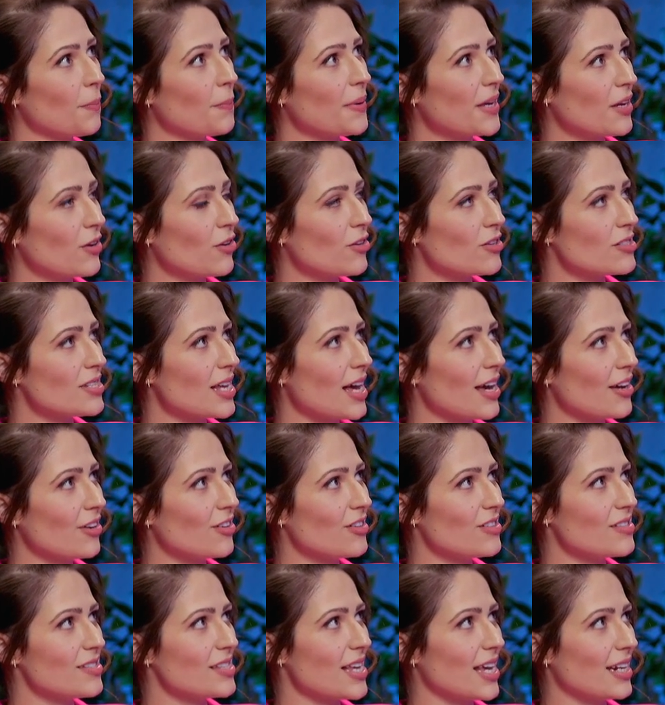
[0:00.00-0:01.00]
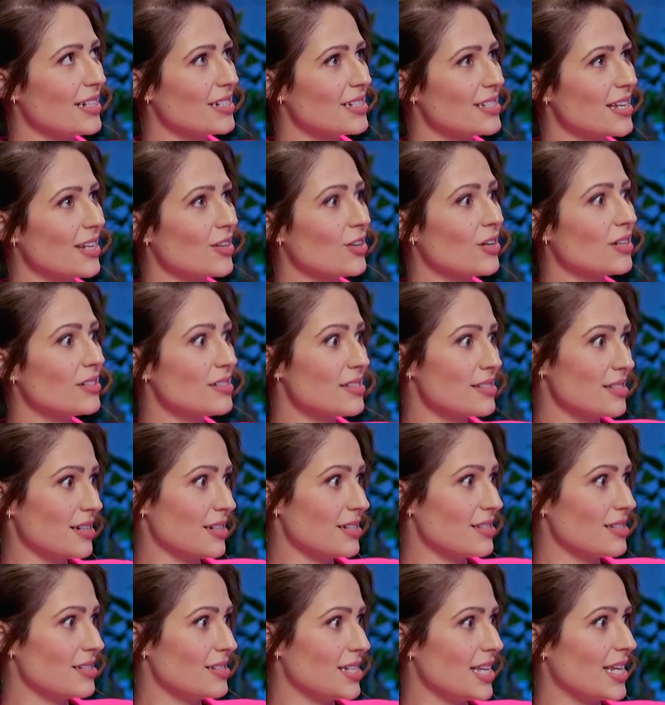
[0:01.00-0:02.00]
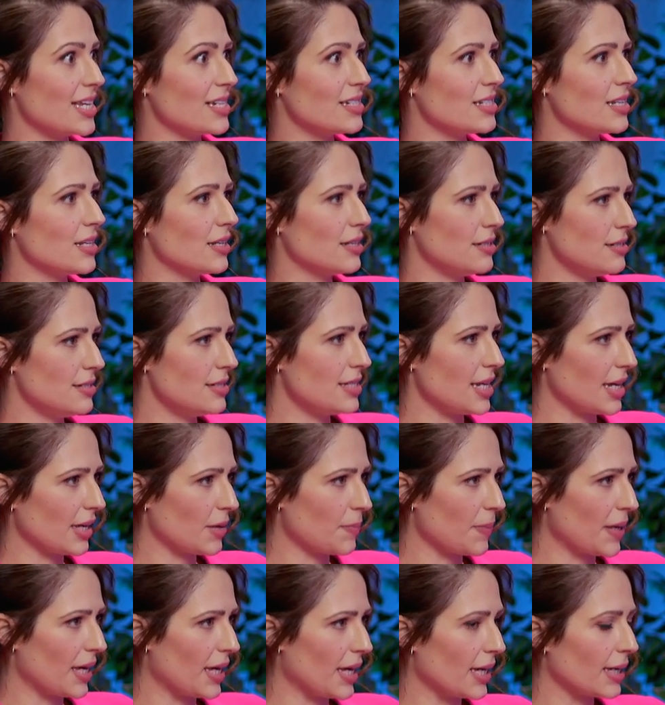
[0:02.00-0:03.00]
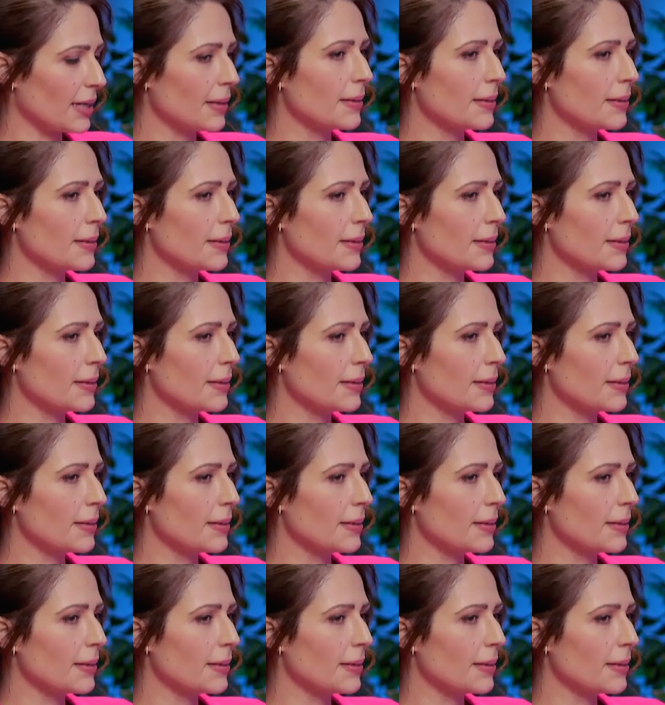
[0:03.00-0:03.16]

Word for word: because I got sent an unsolicited dick pic.